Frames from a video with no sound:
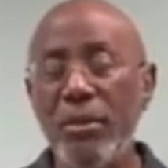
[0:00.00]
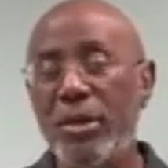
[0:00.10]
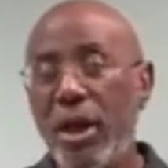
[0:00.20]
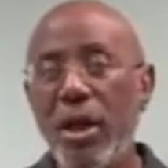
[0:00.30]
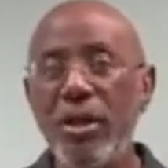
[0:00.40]

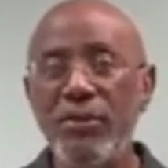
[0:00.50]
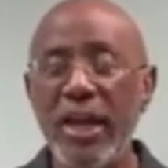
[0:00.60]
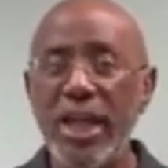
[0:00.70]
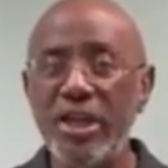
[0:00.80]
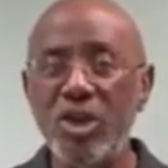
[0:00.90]
But all of
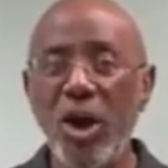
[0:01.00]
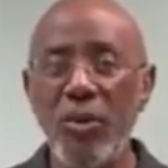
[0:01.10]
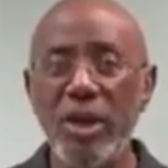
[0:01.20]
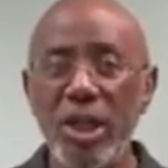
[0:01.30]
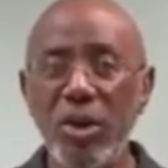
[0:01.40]
that is
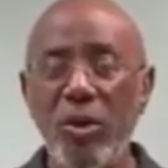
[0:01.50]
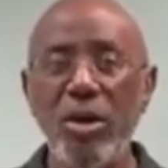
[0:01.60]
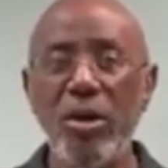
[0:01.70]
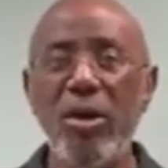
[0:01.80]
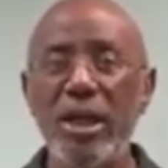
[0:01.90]
already
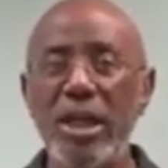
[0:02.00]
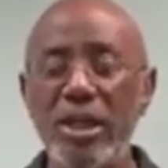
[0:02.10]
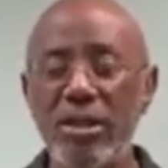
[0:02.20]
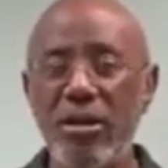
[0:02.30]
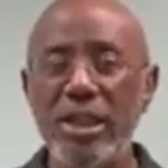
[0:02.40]
going on and
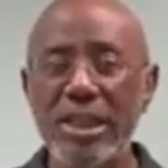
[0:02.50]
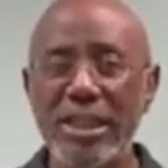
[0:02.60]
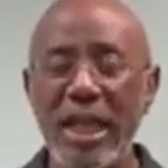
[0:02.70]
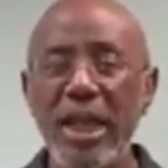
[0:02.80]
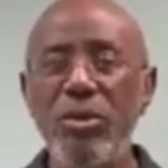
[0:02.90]
is on the
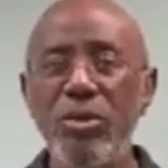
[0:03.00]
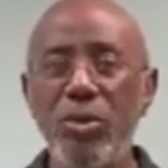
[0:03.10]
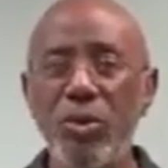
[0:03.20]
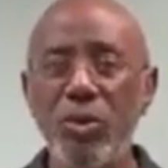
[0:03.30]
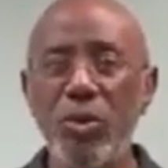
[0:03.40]
state
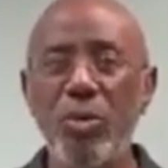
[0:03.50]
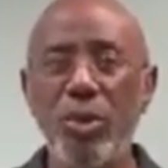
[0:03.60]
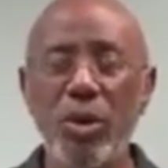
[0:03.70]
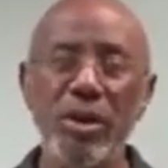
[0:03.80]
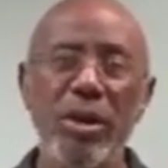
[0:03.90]

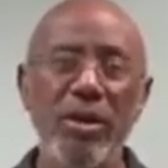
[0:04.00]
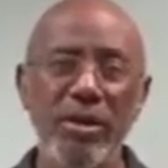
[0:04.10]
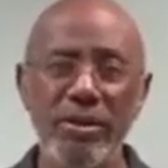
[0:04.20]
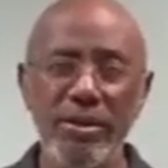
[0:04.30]
report card.